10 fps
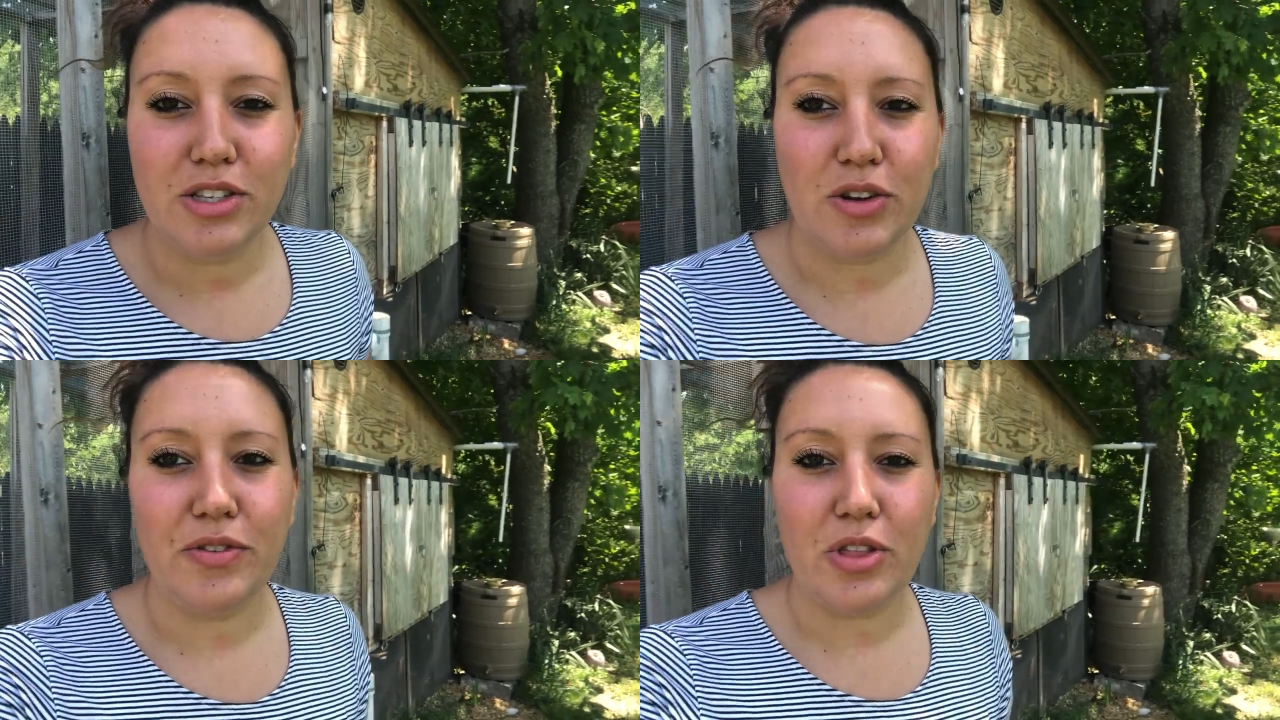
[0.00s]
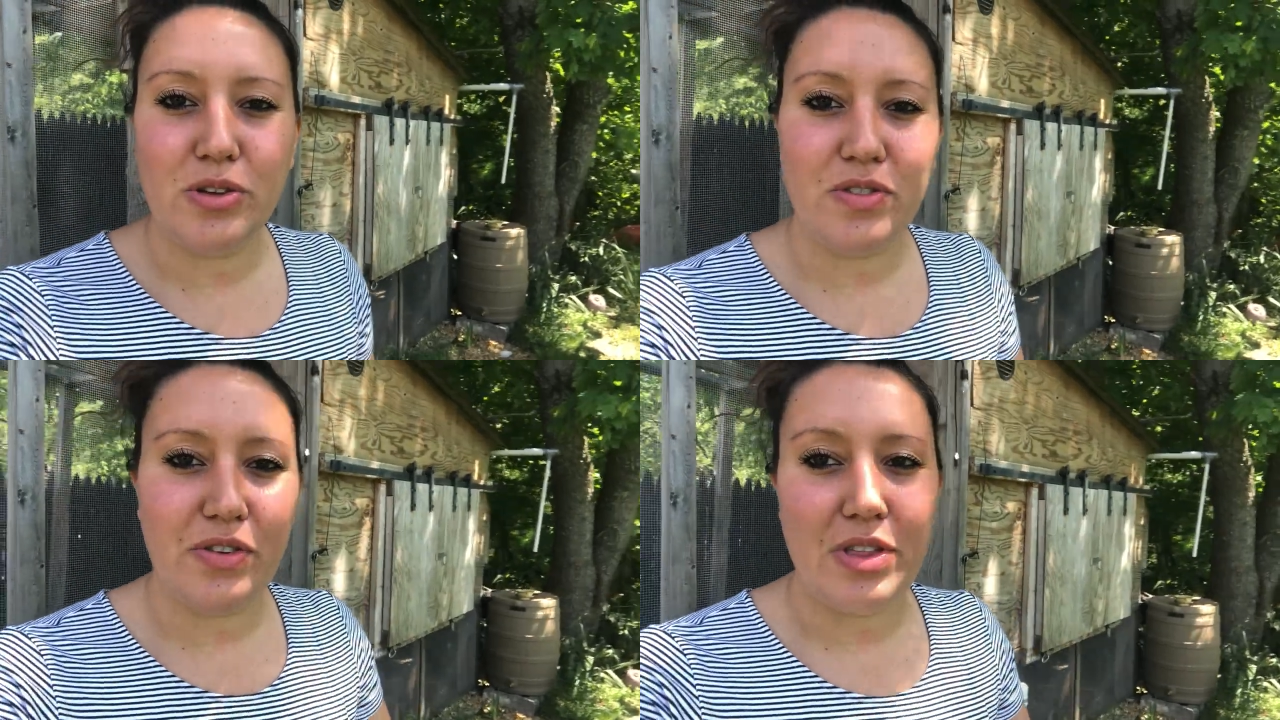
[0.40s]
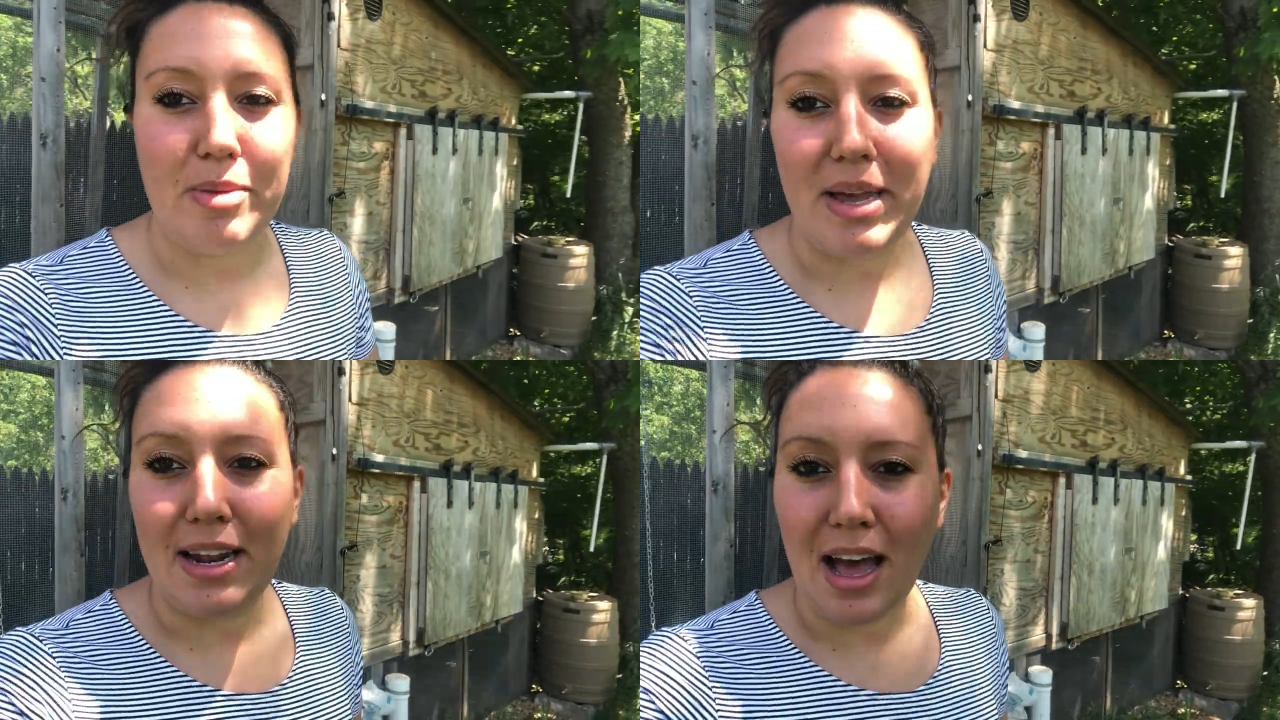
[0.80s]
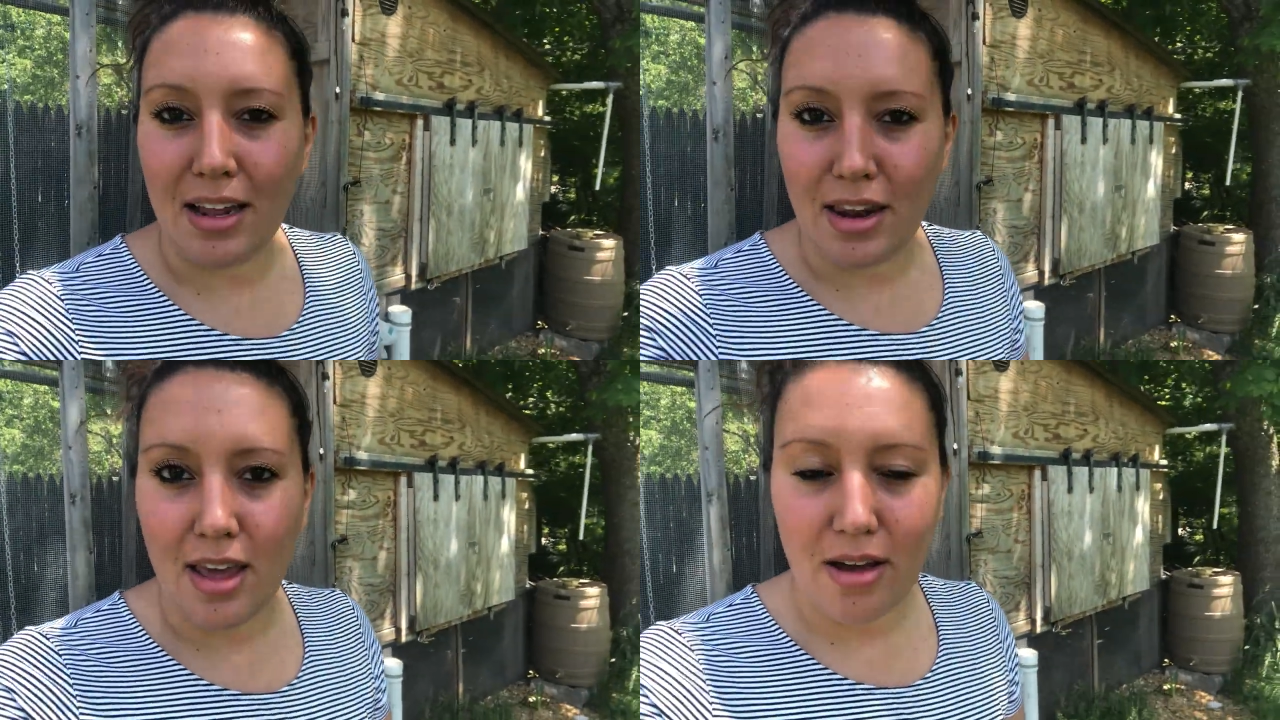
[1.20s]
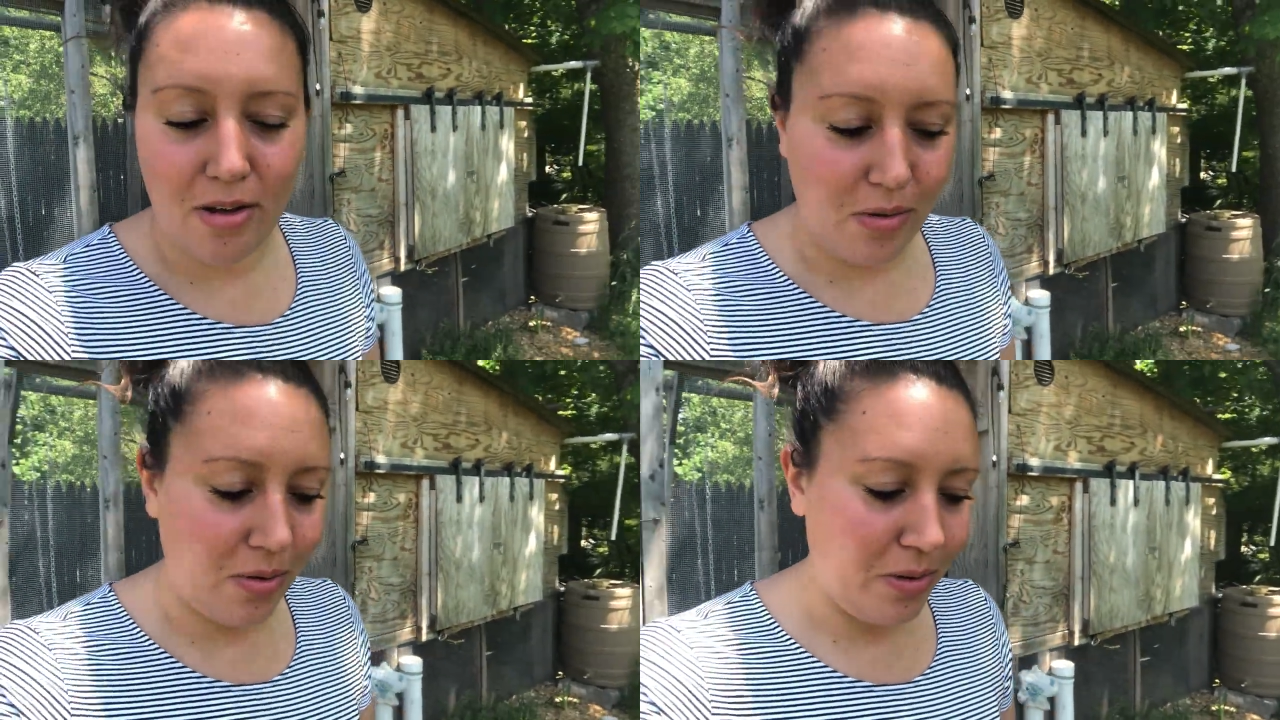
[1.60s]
So for those of you that may not know